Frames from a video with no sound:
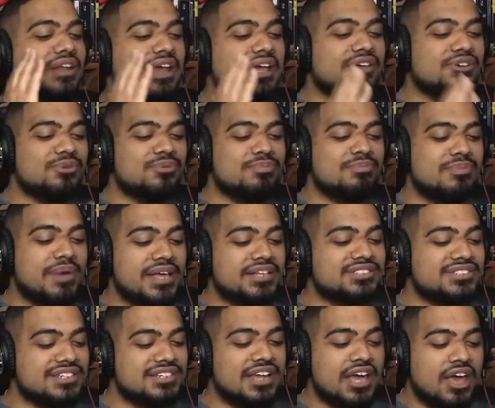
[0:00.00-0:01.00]
like you
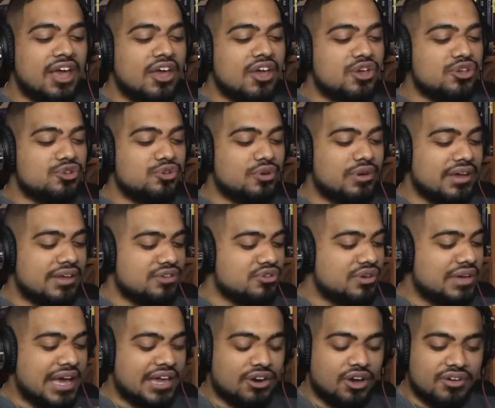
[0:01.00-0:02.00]
mentioned,
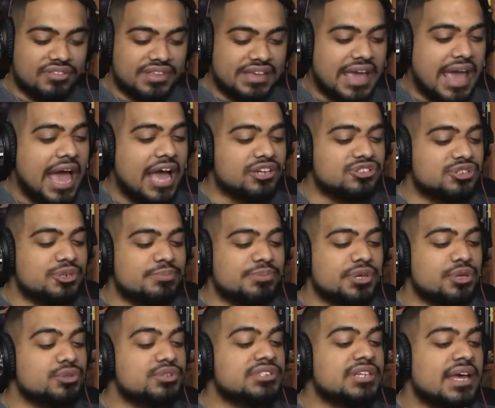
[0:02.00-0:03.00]
you got all the
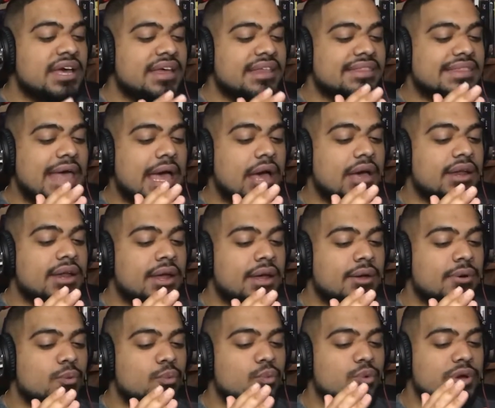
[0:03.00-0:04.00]
attributes that
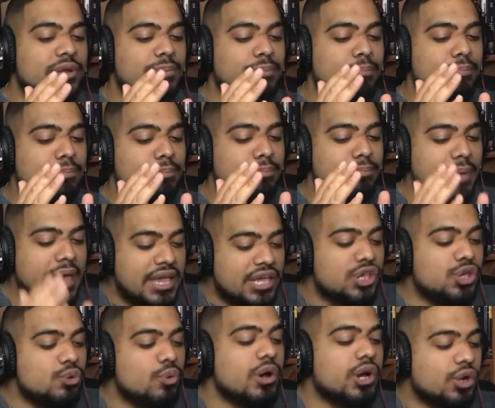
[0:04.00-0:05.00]
would
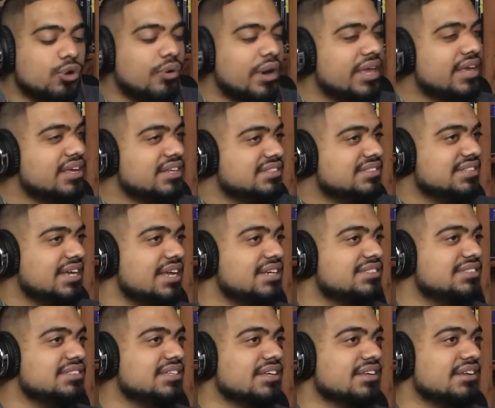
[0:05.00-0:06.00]
make you a great
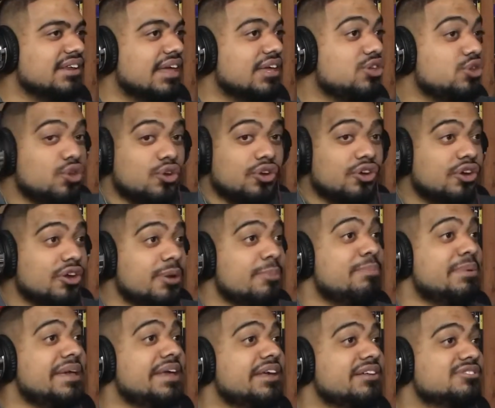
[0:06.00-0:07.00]
contestant. Like, you're gonna
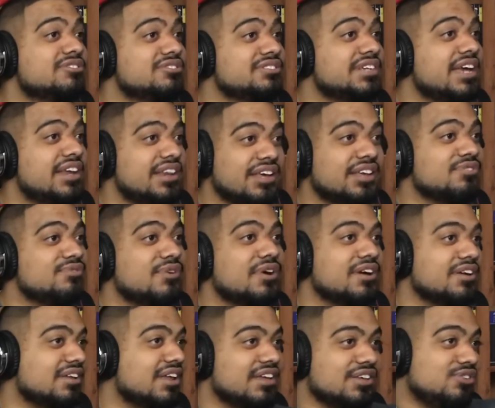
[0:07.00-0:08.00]
be entertaining as
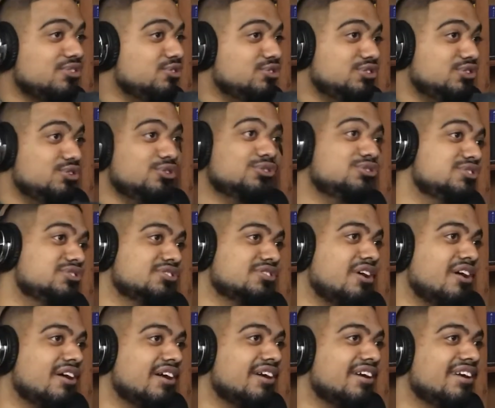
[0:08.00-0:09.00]
fuck. Like you just
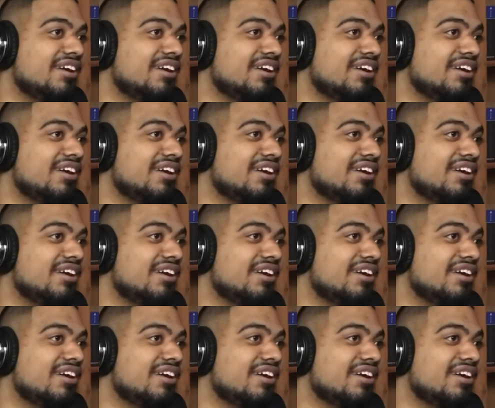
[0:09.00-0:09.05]
are.